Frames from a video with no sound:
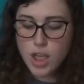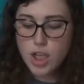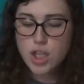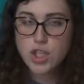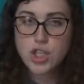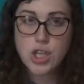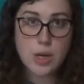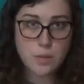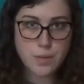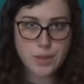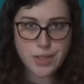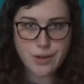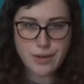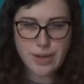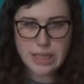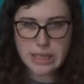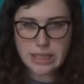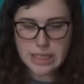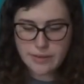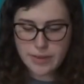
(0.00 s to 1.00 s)
Jen was already
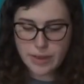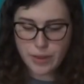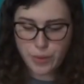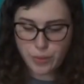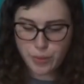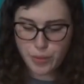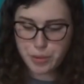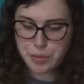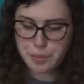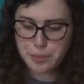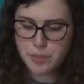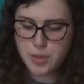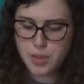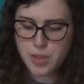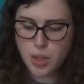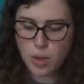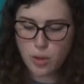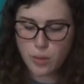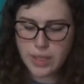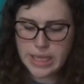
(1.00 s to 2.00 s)
leaving the room,
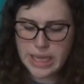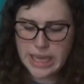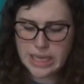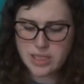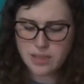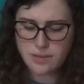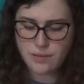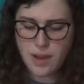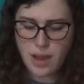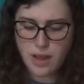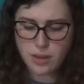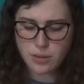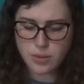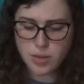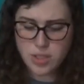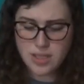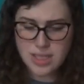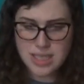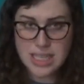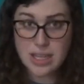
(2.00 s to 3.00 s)
so he had to follow
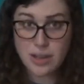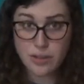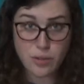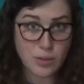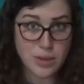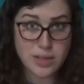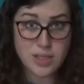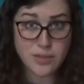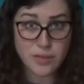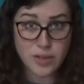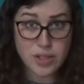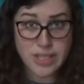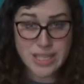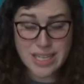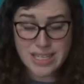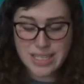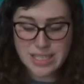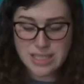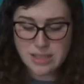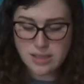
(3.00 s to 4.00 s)
just to hear the rest of her
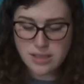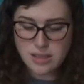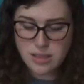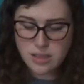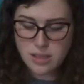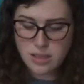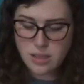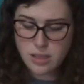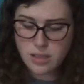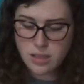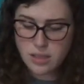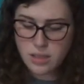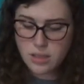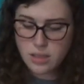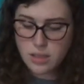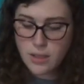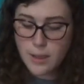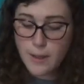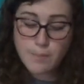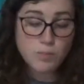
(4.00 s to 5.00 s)
sentence.
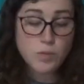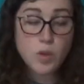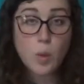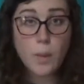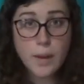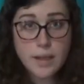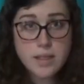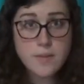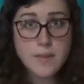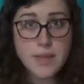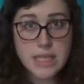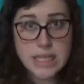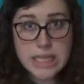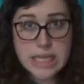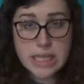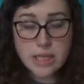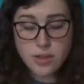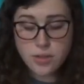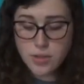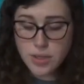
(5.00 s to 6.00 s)
Want something to
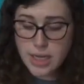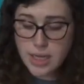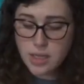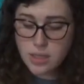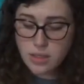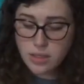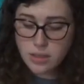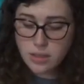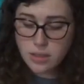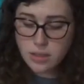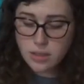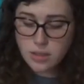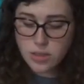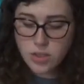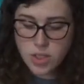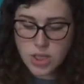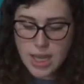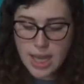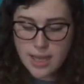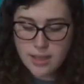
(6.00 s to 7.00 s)
eat or drink?
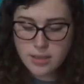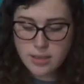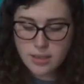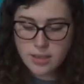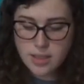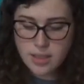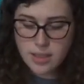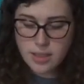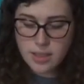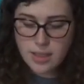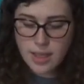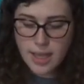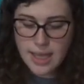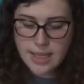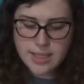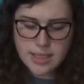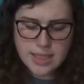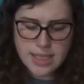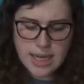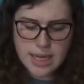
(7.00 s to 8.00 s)
She asked,
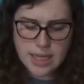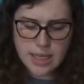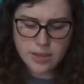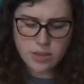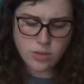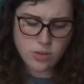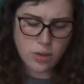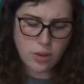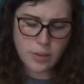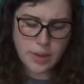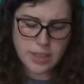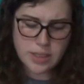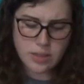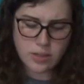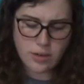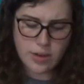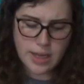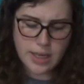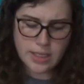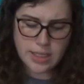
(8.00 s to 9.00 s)
hesitating at the doorway to the
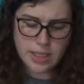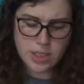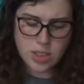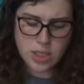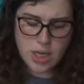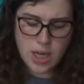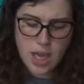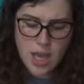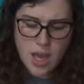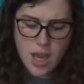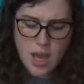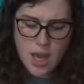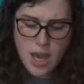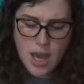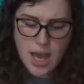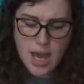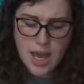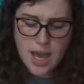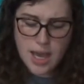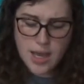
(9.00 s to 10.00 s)
grand kitchen.
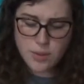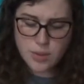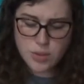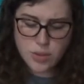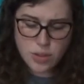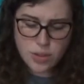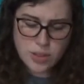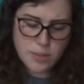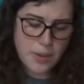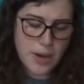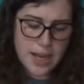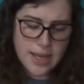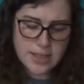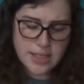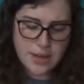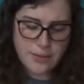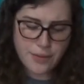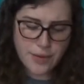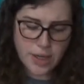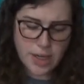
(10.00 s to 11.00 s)
I was so surprised I
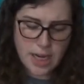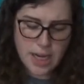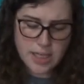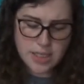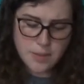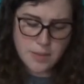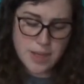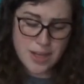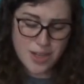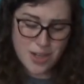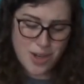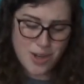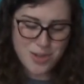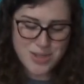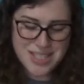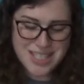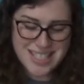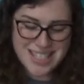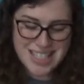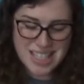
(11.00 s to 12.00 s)
forgot to be a good
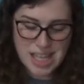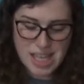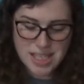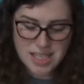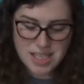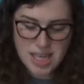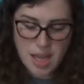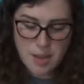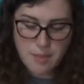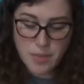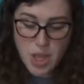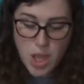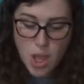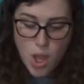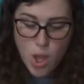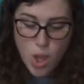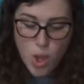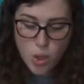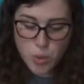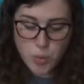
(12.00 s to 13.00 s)
hostess the last time.
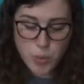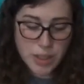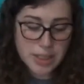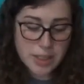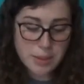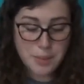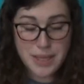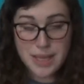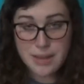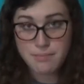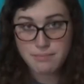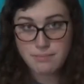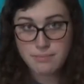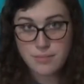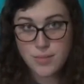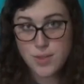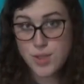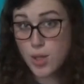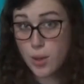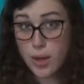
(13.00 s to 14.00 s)
What'll it be?
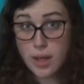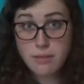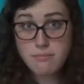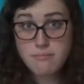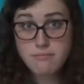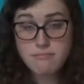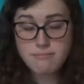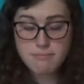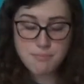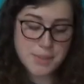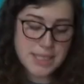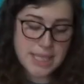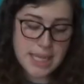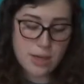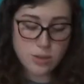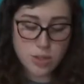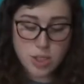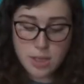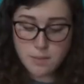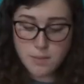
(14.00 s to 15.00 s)
Soda? Potato
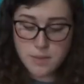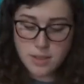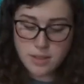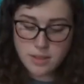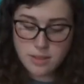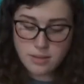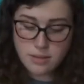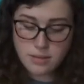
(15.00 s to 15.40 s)
chips?